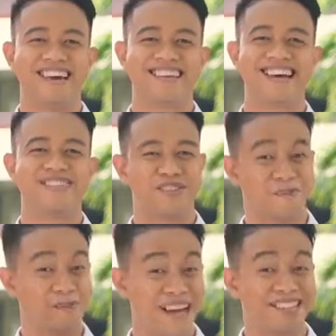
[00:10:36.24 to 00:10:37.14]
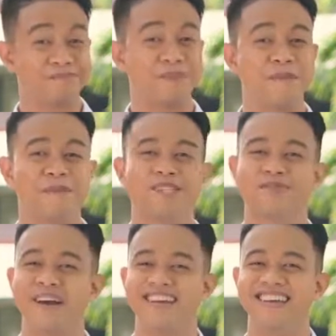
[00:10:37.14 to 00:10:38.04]
Get your pens and papers
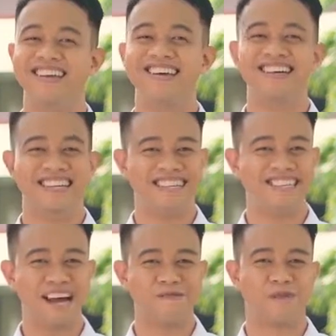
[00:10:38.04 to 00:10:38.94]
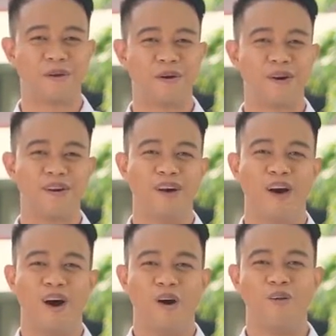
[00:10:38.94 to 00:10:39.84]
ready. It's time for
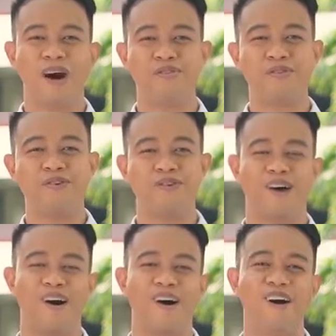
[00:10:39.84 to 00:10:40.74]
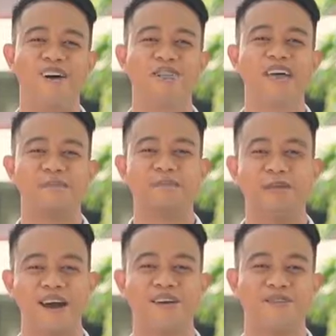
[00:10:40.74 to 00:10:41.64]
What Do You Call That
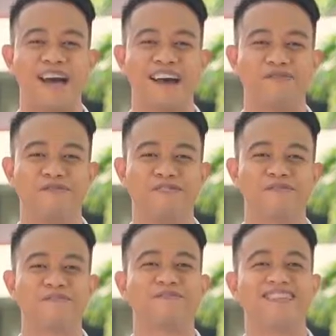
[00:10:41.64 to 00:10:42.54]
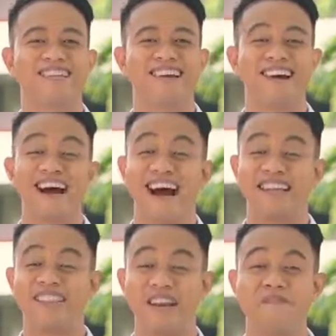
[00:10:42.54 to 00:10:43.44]
Paragraph?
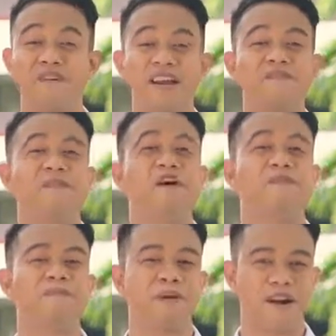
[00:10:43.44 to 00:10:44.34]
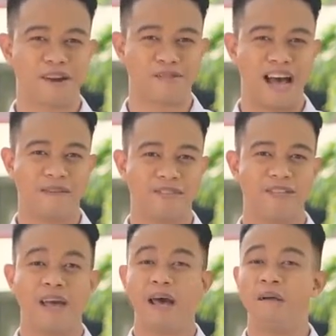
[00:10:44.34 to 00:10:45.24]
Identify the following paragraphs
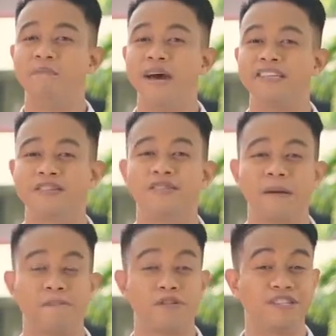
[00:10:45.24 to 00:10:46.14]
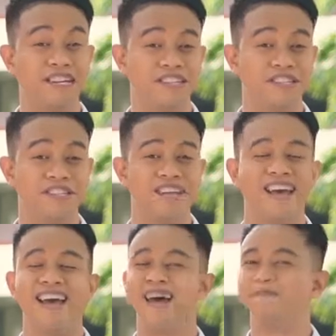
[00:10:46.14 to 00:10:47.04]
based on their position
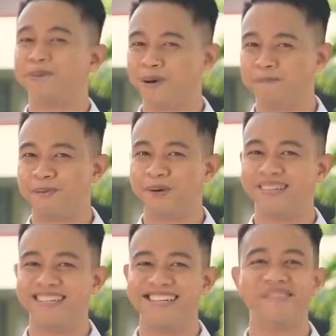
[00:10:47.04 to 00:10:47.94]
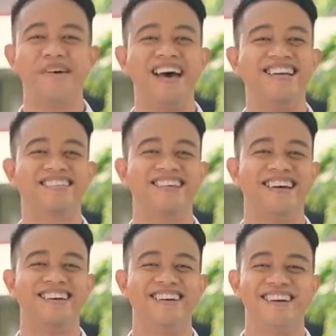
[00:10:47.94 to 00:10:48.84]
and purpose in the essay.
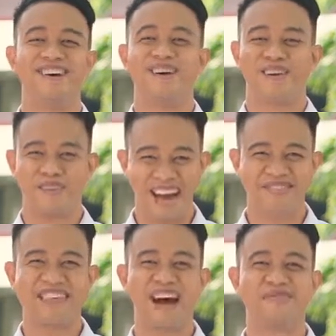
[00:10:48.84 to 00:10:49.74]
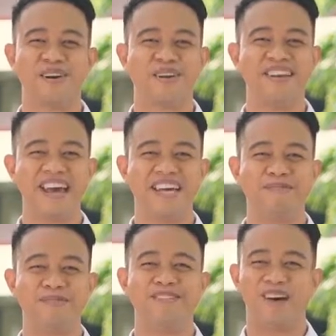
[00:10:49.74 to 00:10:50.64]
Write down their
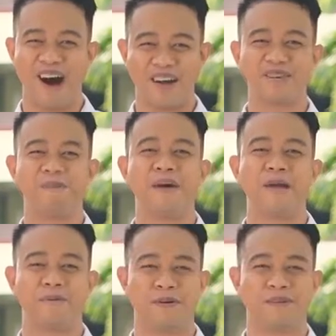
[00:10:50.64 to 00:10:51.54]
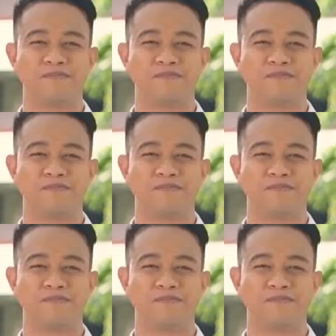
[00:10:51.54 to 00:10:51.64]
names on your paper.